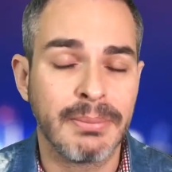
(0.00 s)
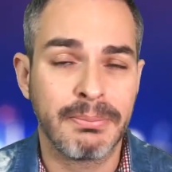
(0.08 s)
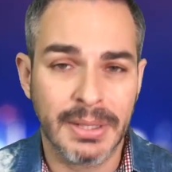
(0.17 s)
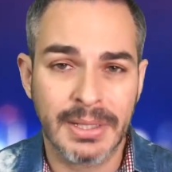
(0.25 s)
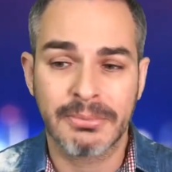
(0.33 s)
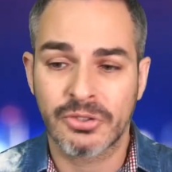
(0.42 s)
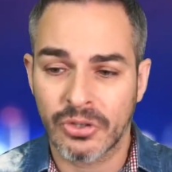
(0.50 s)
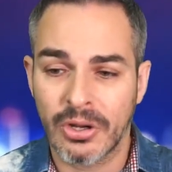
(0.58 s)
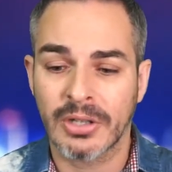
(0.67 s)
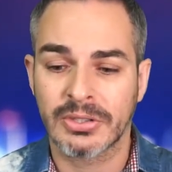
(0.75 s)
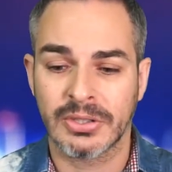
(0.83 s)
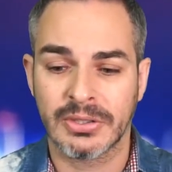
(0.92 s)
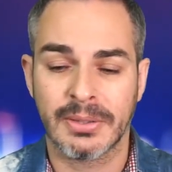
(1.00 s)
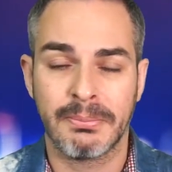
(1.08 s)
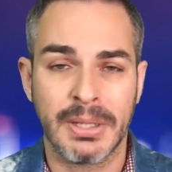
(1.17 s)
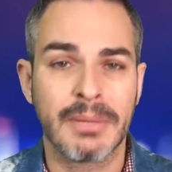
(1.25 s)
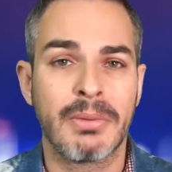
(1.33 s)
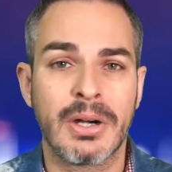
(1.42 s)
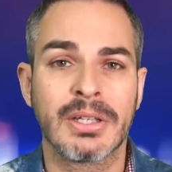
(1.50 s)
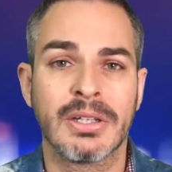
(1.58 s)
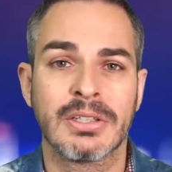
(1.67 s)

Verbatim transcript: Pickup trucks is a big market,